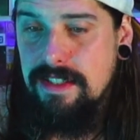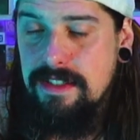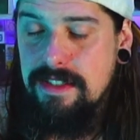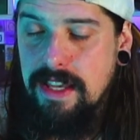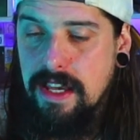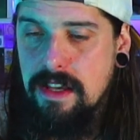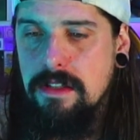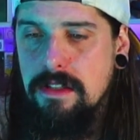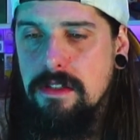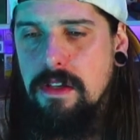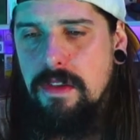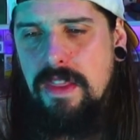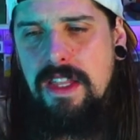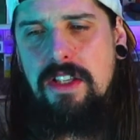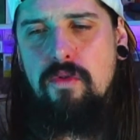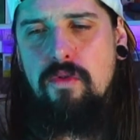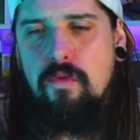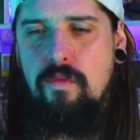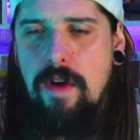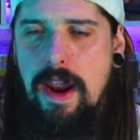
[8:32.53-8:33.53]
seconds. So
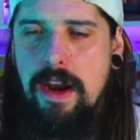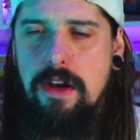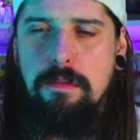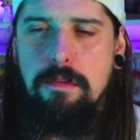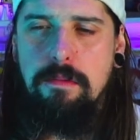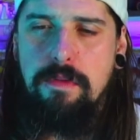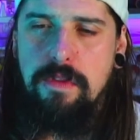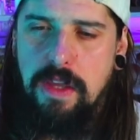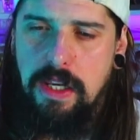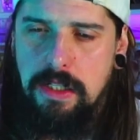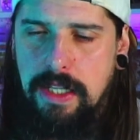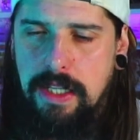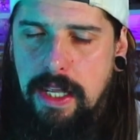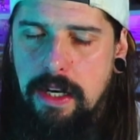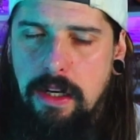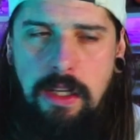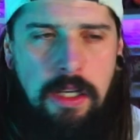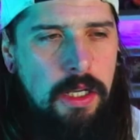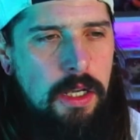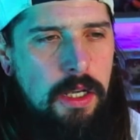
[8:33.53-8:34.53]
that's a random thing then.